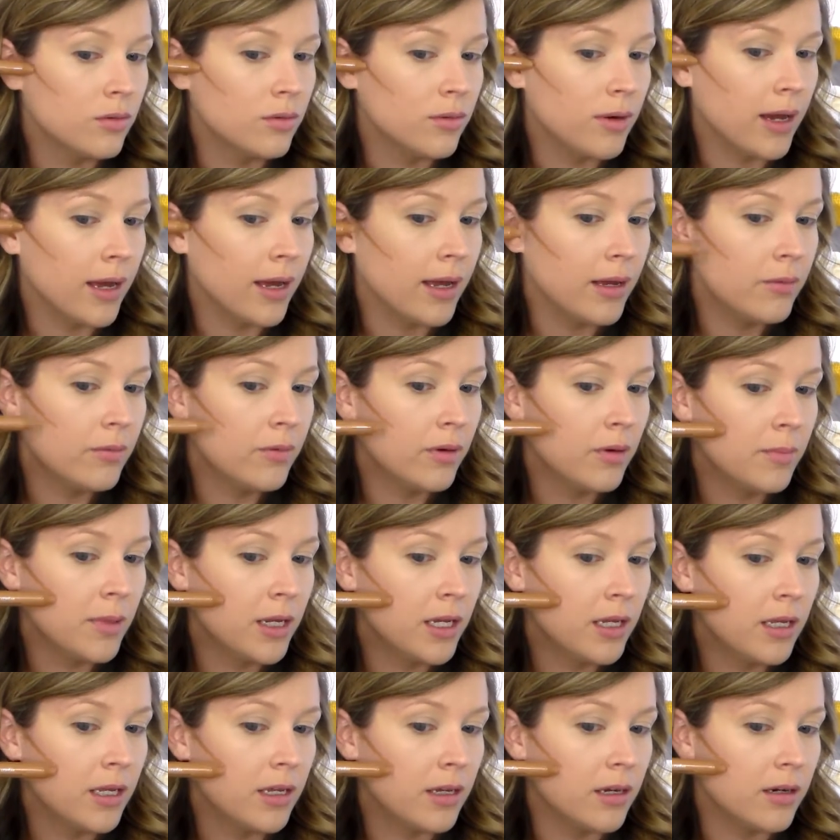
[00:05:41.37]
right where
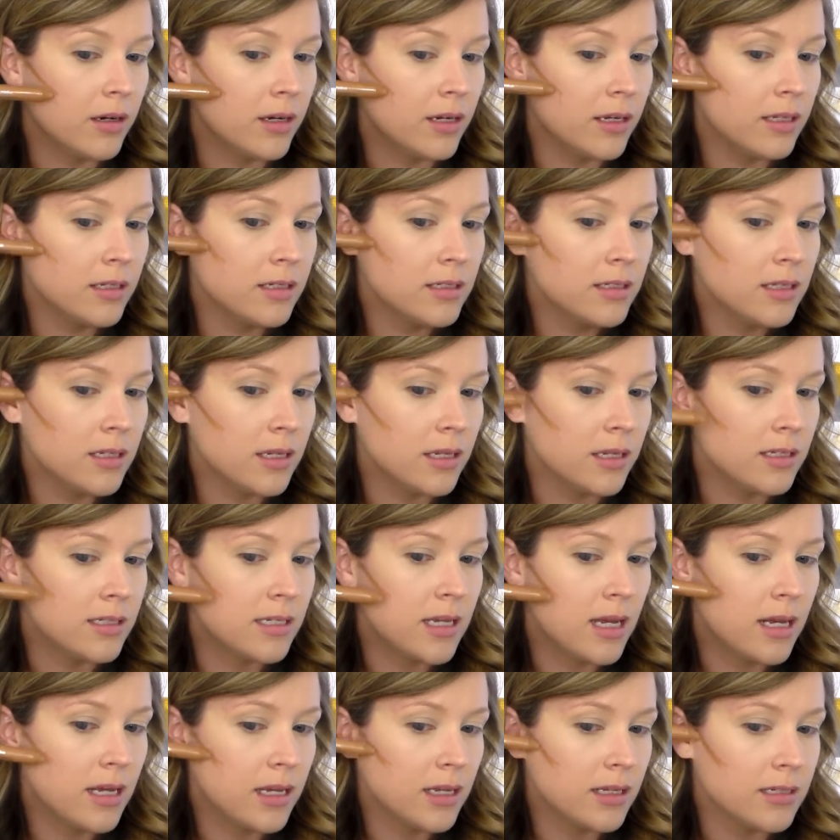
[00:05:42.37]
my ear is, and
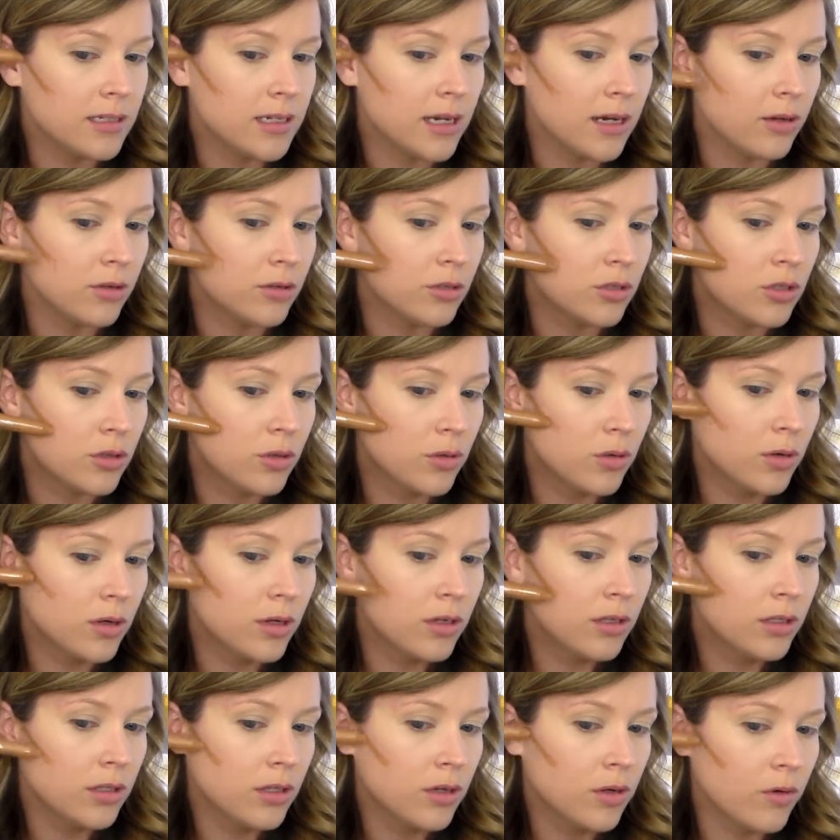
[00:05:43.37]
take it down
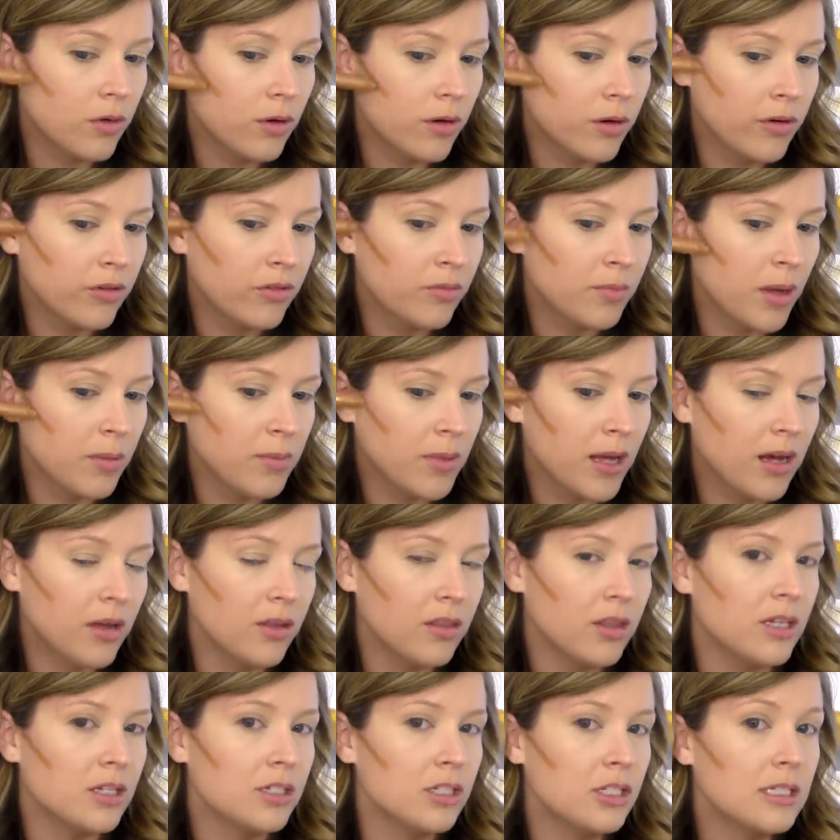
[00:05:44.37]
toward the corner of my
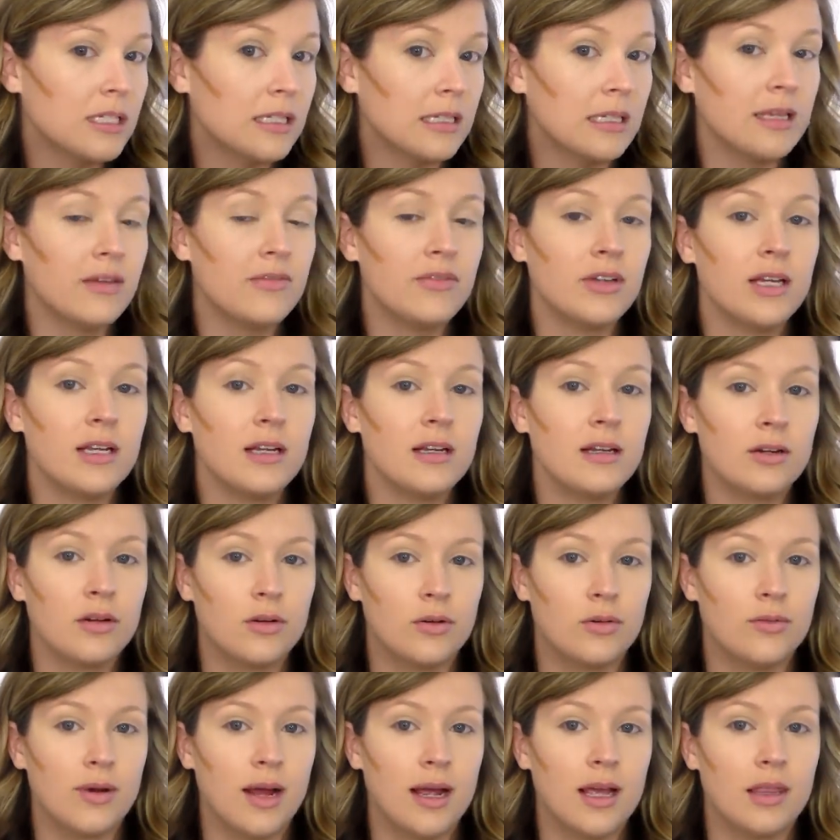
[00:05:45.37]
mouth and just leave it
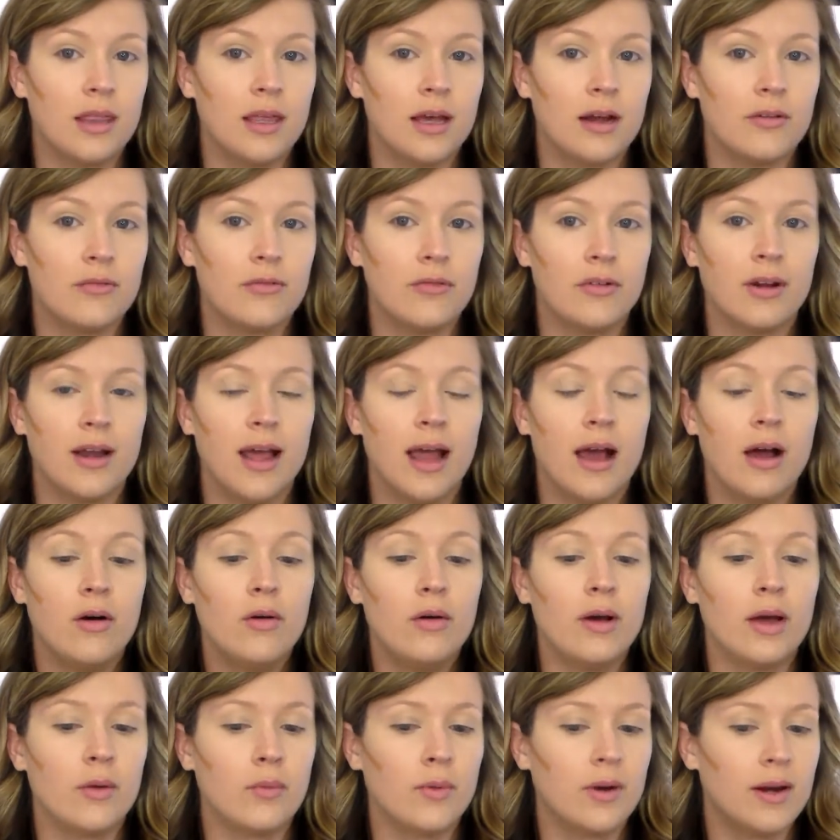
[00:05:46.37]
right there for
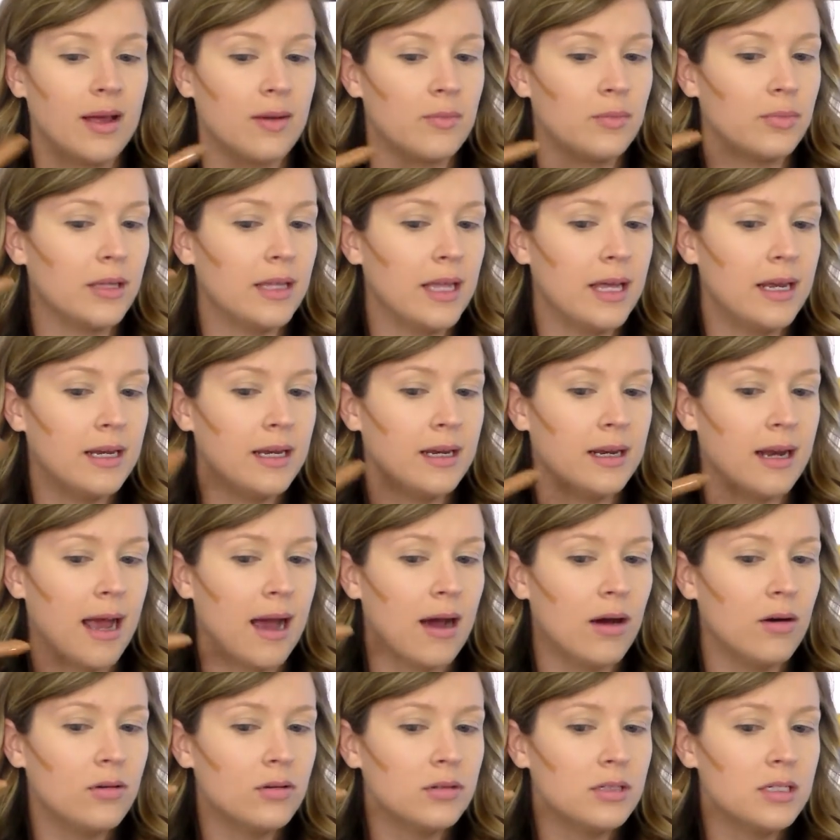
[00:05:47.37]
now. And when I blend it
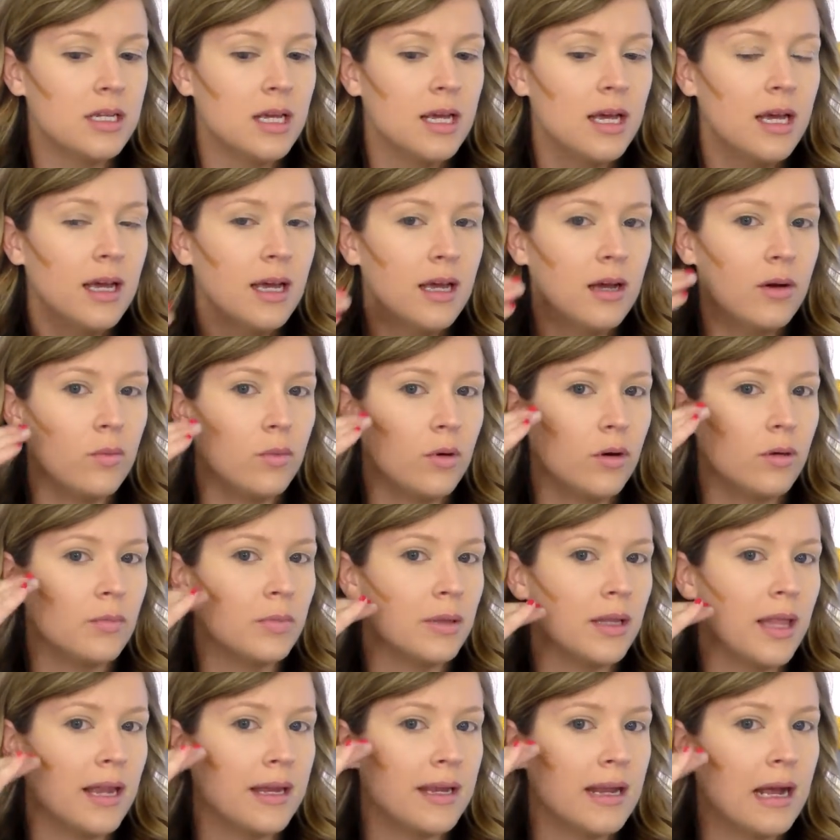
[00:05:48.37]
out, we'll
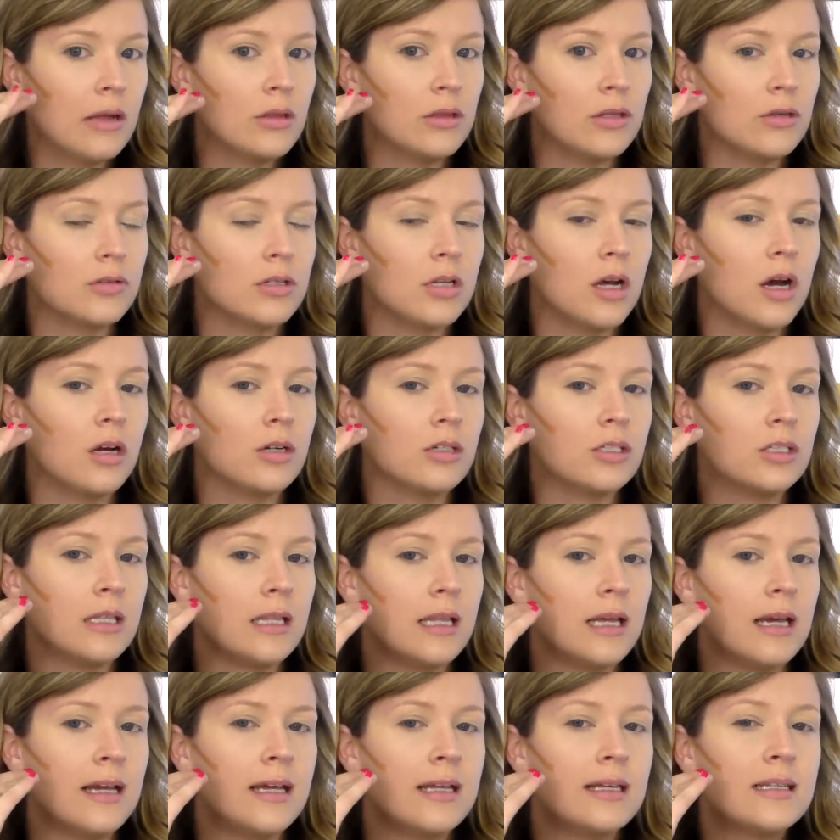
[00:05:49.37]
blend out those harsh
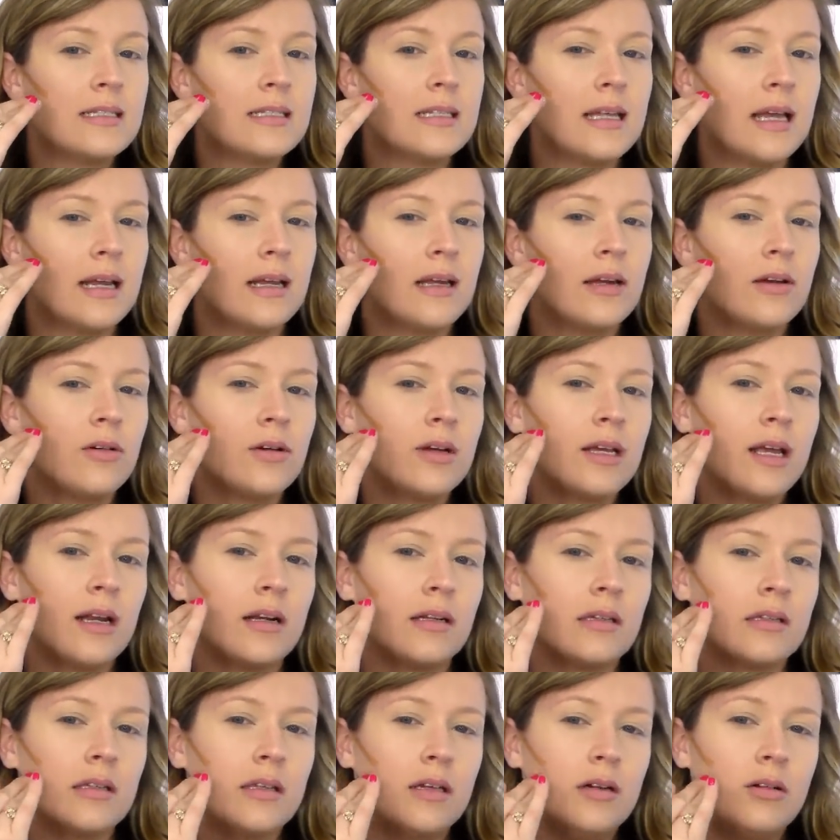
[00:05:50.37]
lines and it'll get
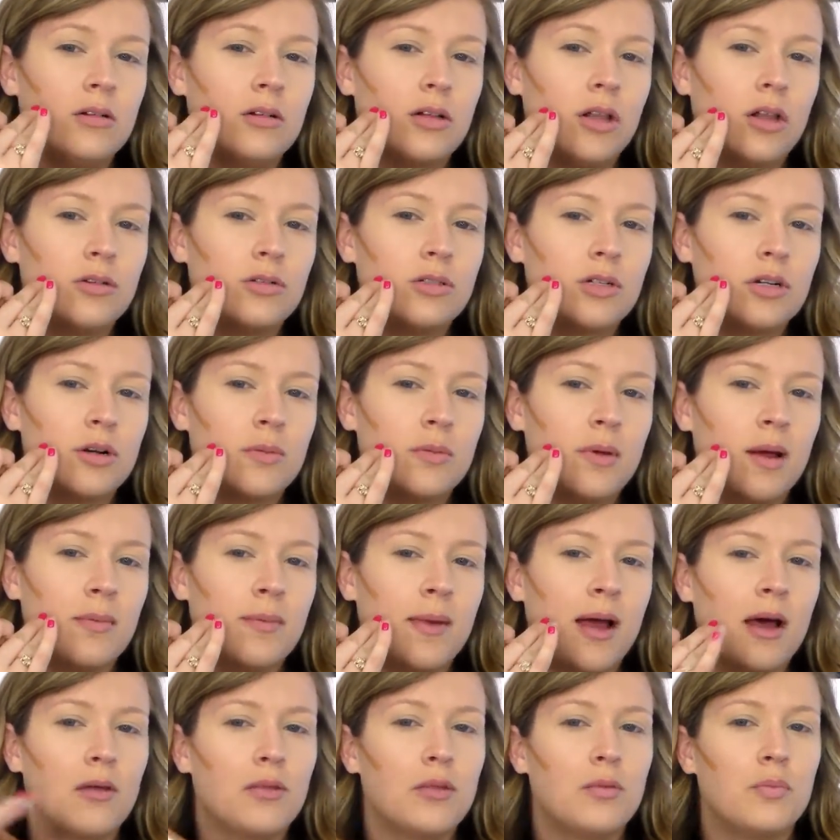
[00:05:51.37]
a little closer to my
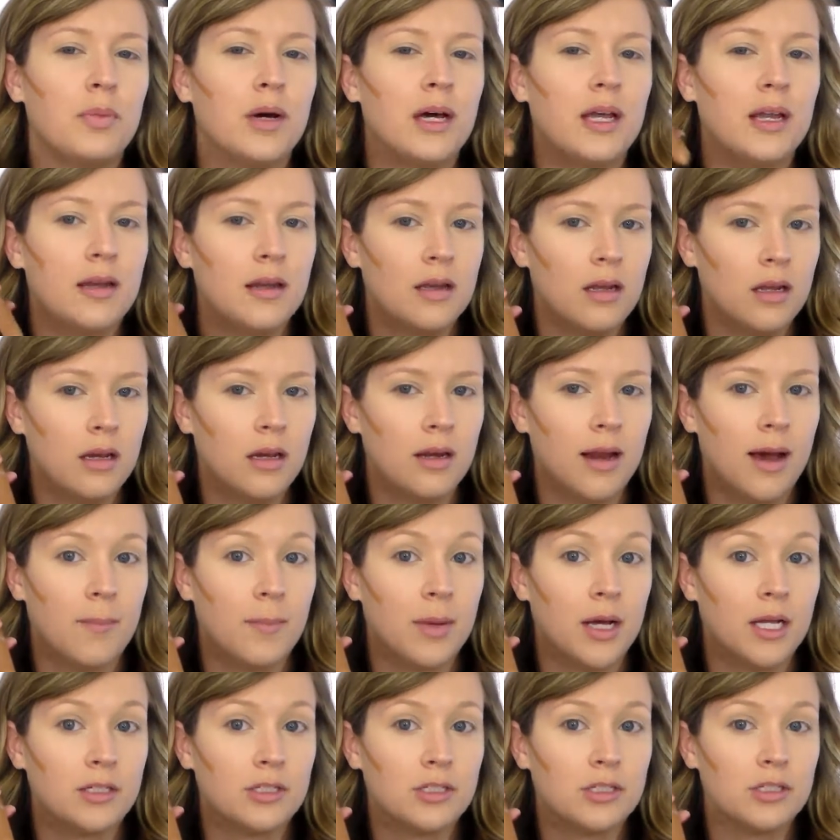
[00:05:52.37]
mouth, but not
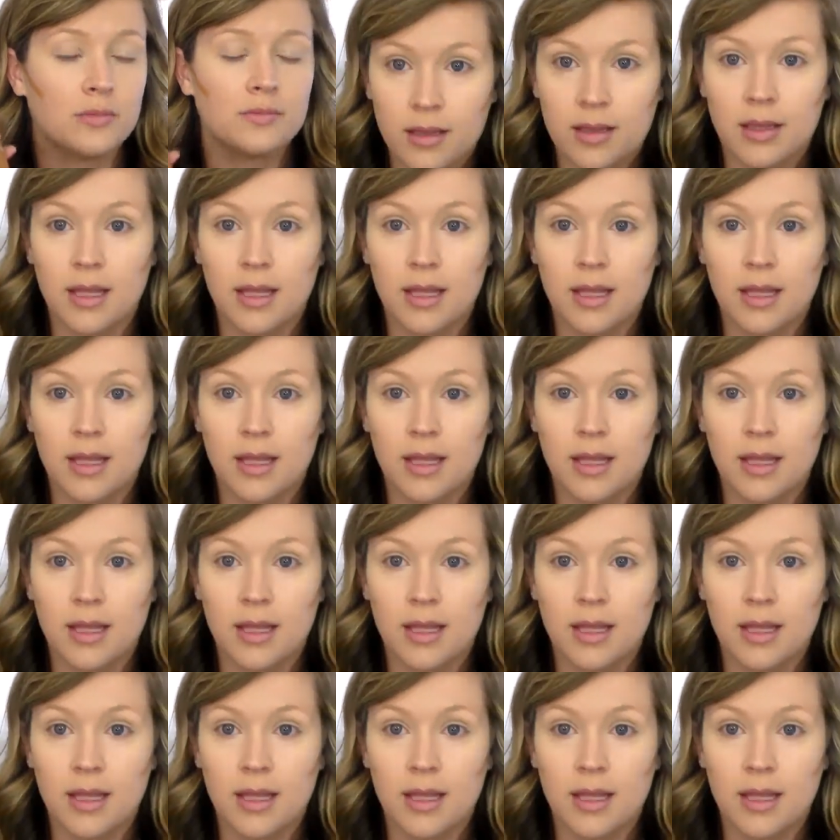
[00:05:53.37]
much.